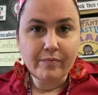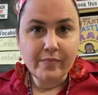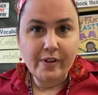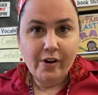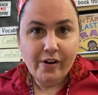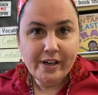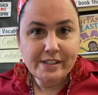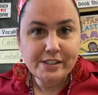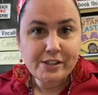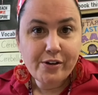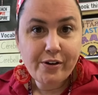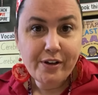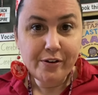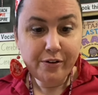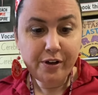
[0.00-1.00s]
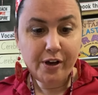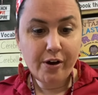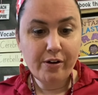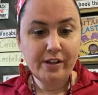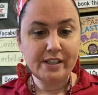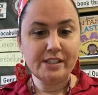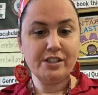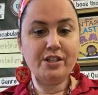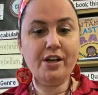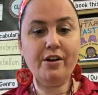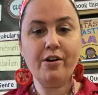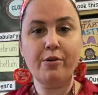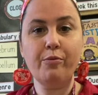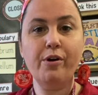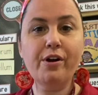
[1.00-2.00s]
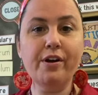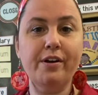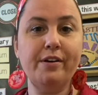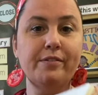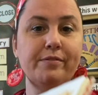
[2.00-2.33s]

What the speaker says: All right, so here we go. Let's check our work.